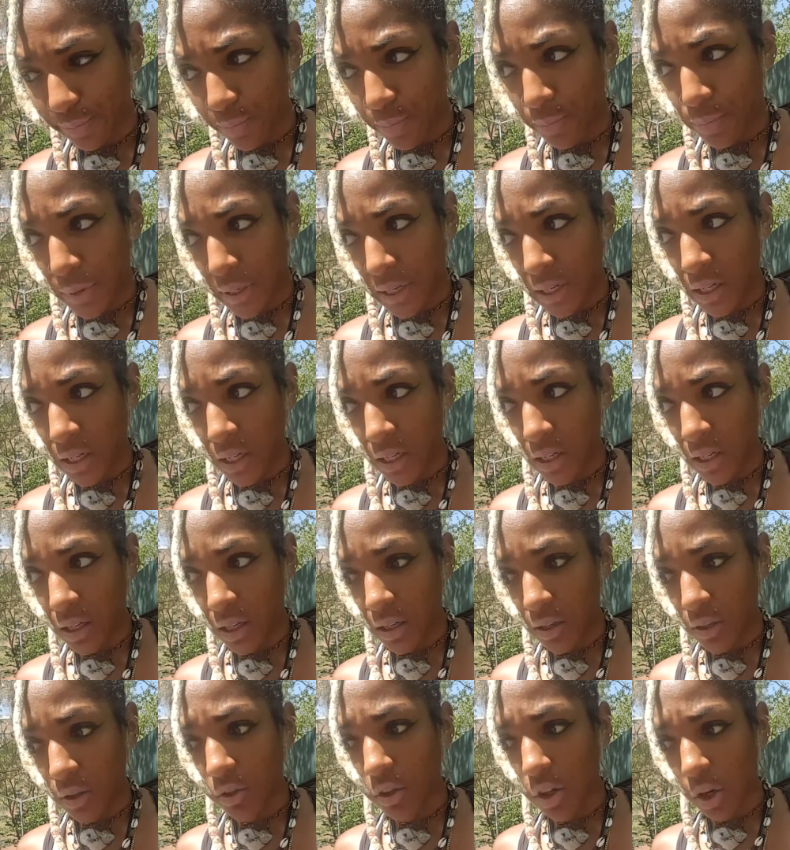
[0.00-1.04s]
be
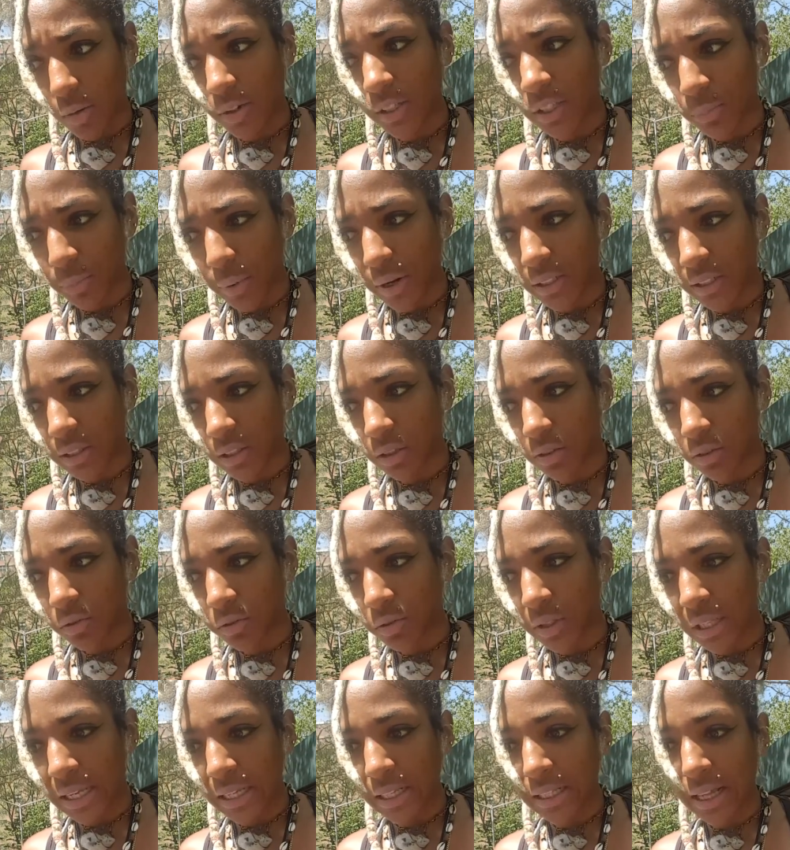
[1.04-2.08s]
expressive.
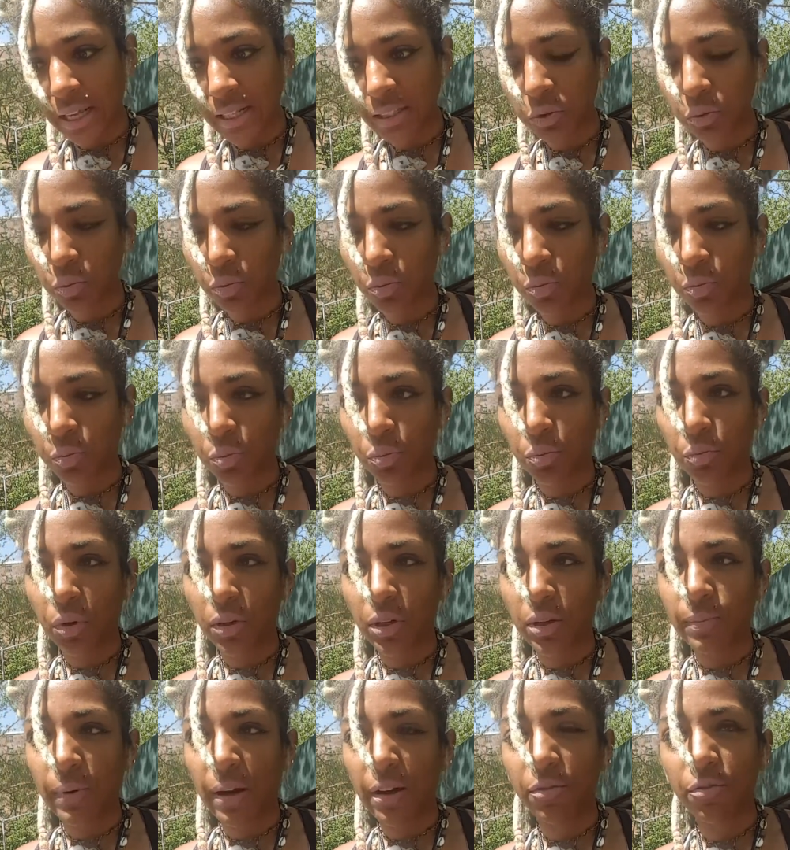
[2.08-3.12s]
Like, that's one
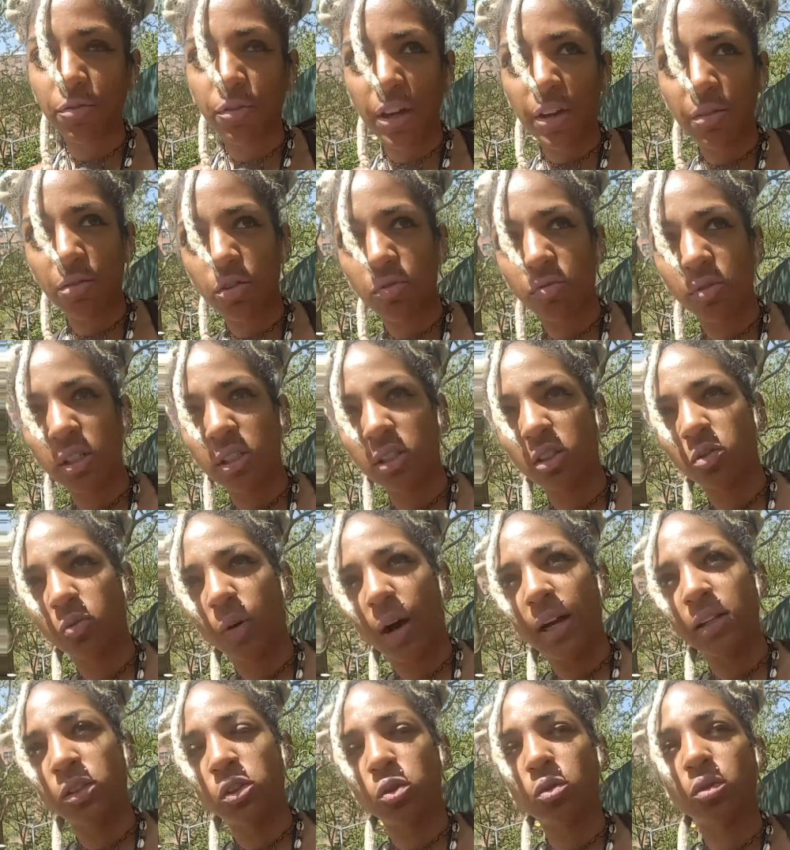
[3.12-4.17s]
of my favorite reasons
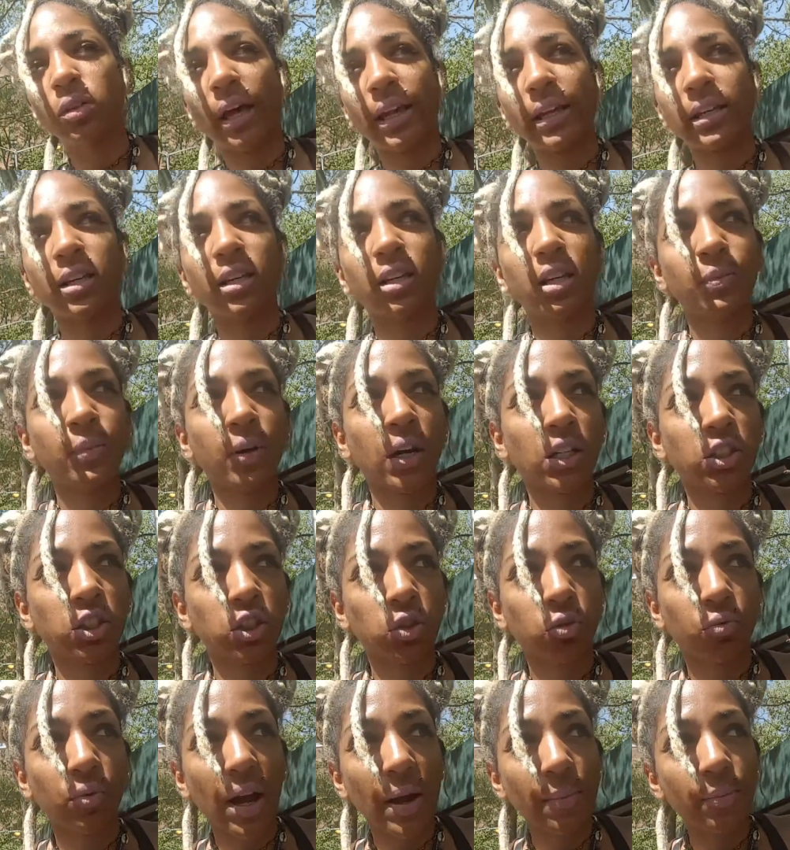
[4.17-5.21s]
why I do like Nicki Minaj as
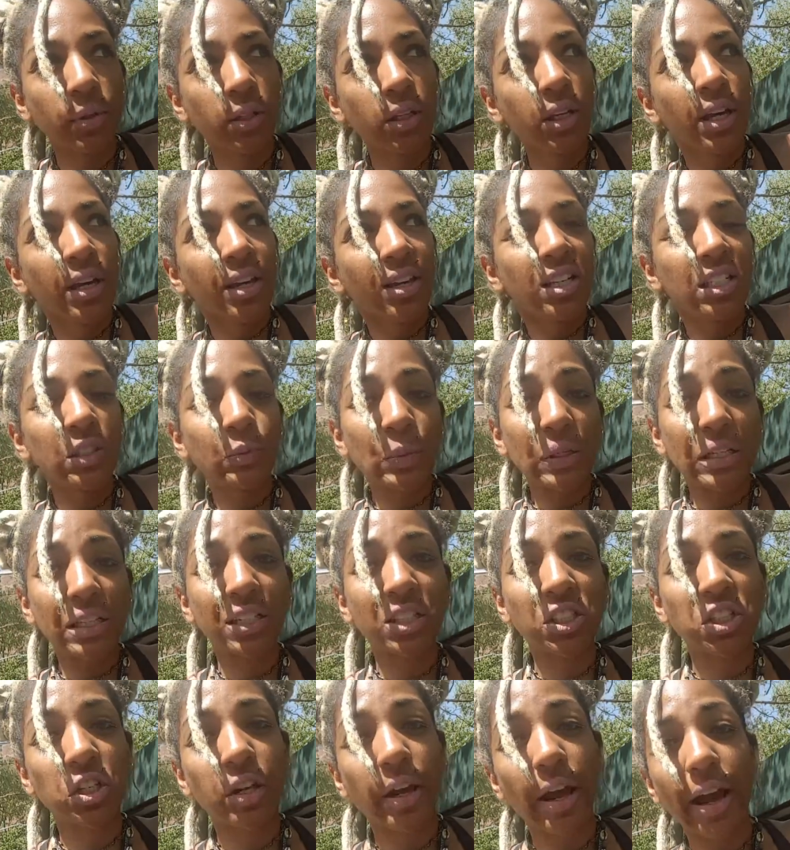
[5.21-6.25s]
a rapper, is
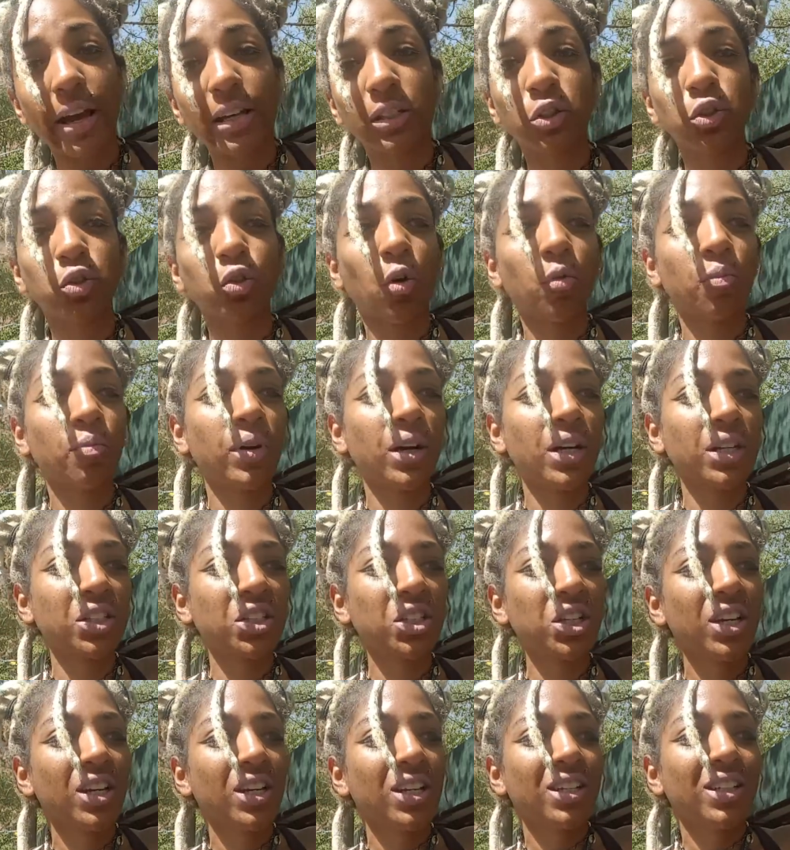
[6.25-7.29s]
because she has so much
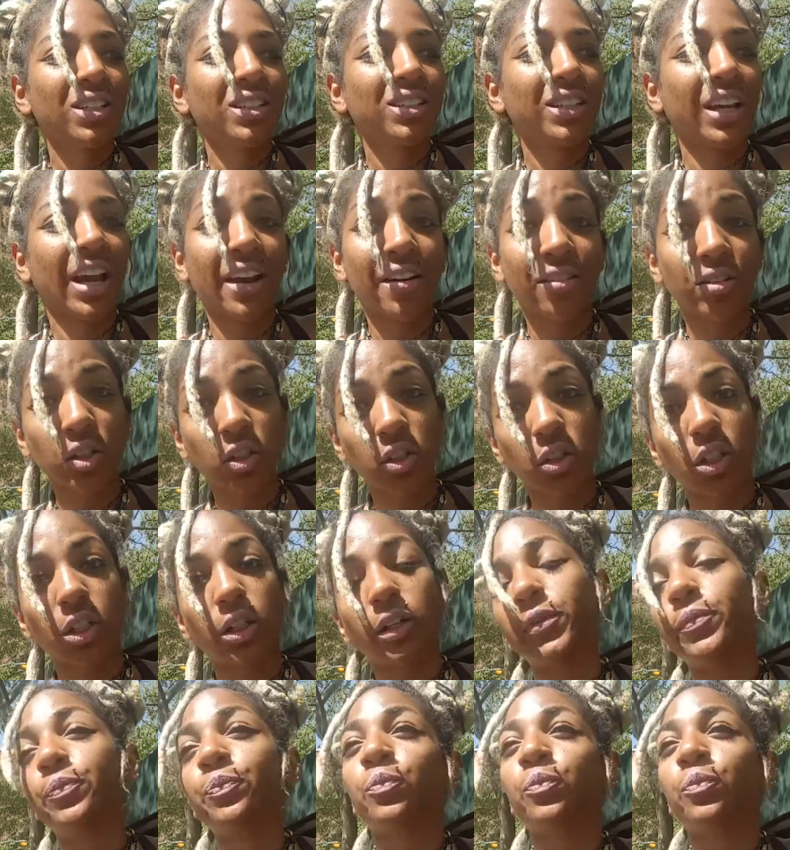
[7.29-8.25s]
character.